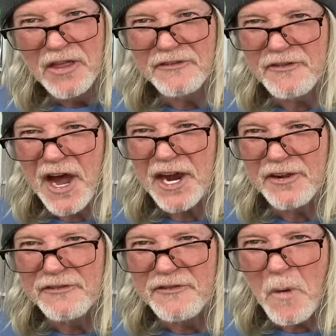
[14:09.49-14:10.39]
The final
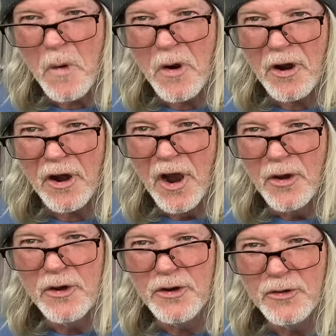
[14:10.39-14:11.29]
4.
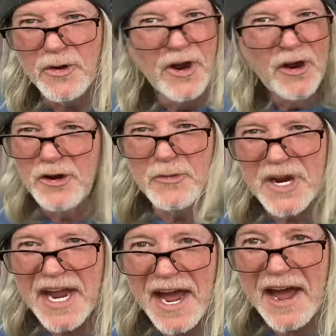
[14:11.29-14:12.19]
Who do we
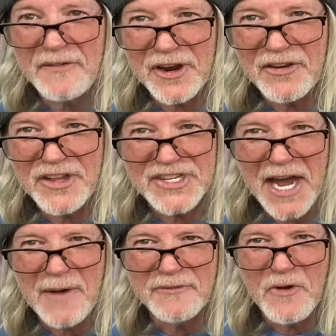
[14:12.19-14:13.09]
have here in the
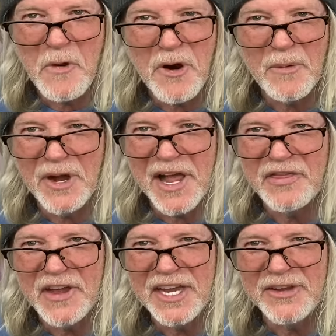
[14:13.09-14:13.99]
top 4? Well, I
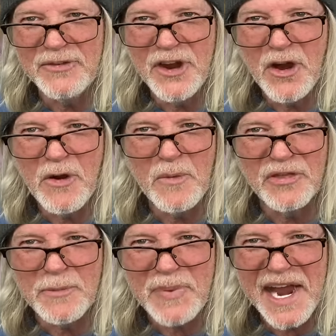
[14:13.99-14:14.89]
think you know what
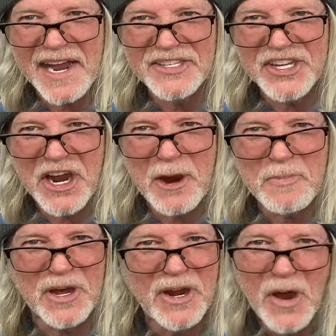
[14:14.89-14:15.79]
the bands are,
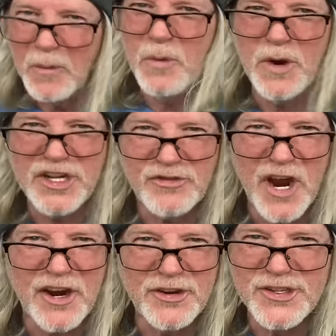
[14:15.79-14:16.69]
but which
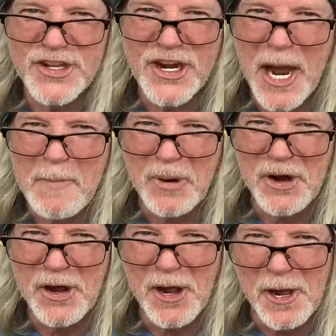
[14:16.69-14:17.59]
records did I
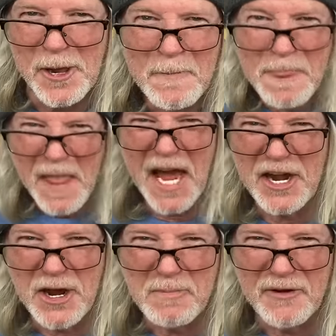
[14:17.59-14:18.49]
pull? At
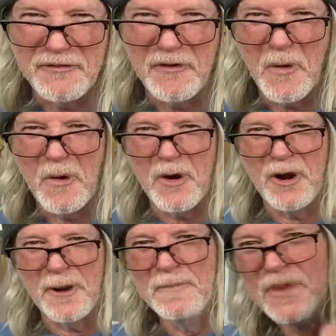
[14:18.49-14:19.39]
number
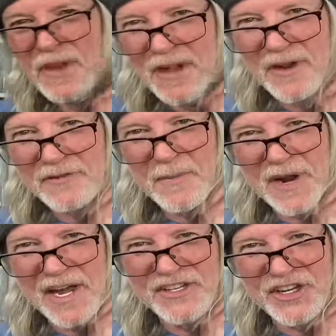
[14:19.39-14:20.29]
4, from
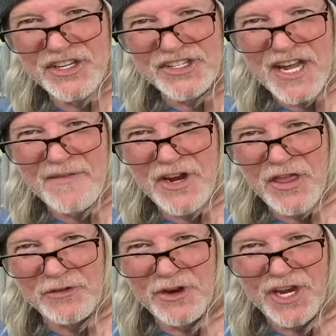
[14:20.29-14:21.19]

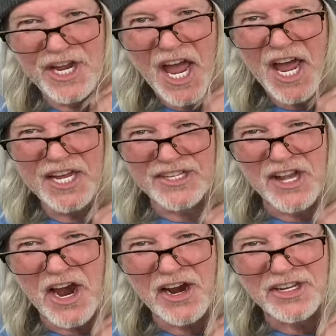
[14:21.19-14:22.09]
1973, it's
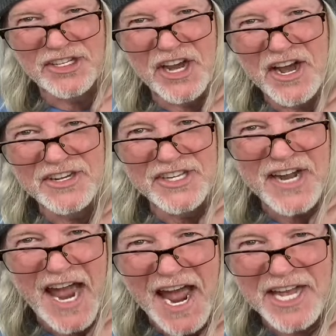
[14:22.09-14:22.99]
Lark's Tongues and
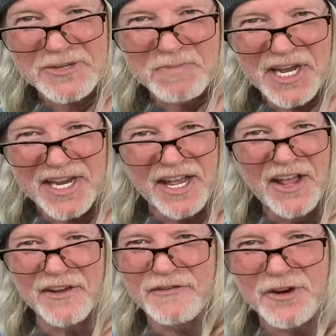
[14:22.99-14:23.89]
Aspic,
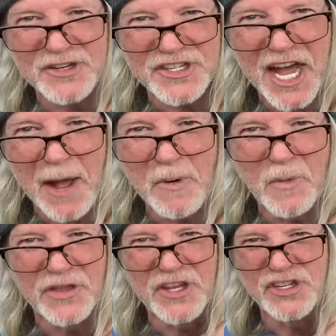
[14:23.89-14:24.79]
the first album
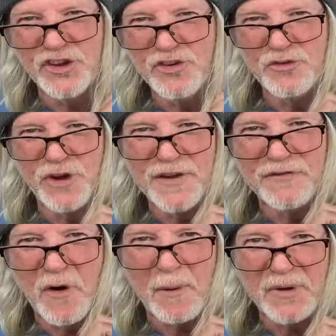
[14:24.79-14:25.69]
with this new
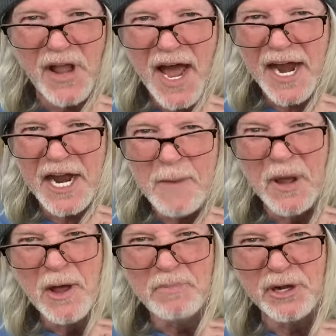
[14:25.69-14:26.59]
reformed lineup.
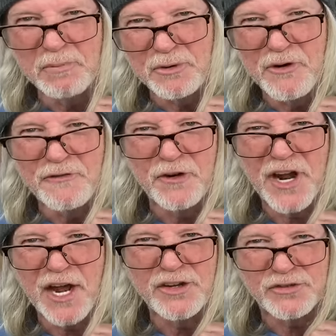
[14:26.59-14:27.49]
Bill Bruford
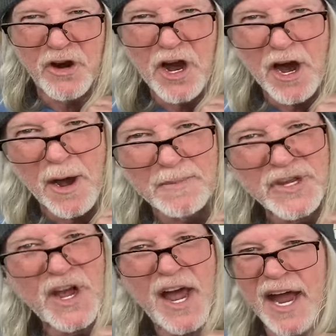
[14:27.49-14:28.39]
on drums,
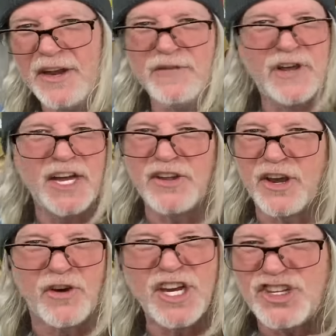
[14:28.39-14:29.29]
and you've got the
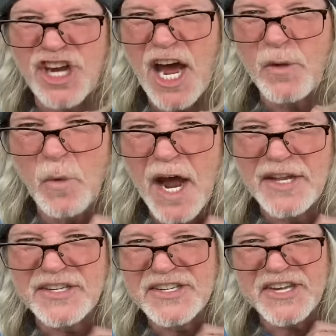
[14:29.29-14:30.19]
great John Wetton
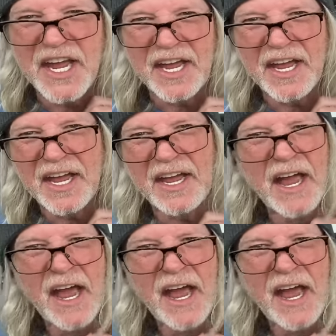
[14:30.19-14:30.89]
singing.